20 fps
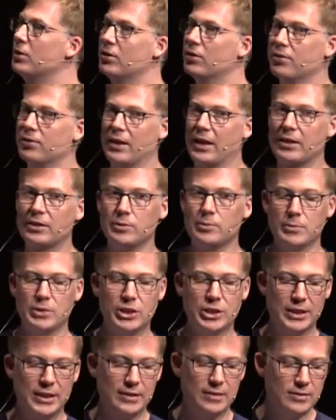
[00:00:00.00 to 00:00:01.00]
boot it on actual
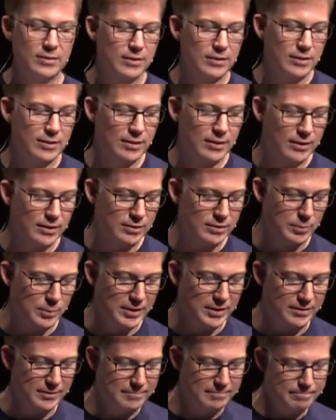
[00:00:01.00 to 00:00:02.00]
machines as
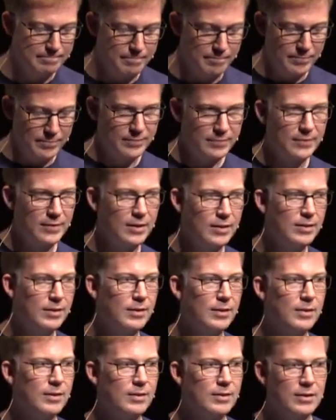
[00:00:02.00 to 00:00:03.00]
well.
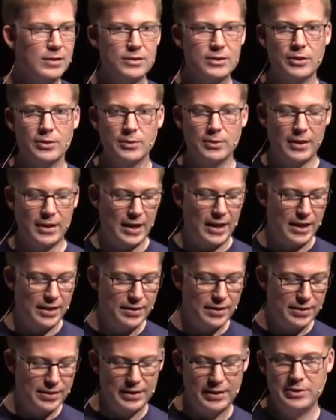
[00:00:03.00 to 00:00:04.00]
So
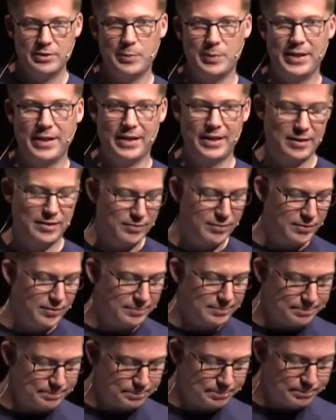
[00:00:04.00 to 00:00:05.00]
other things we have.
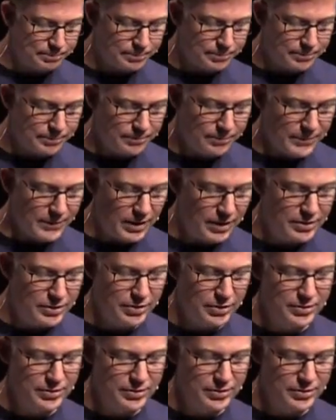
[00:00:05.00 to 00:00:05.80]
It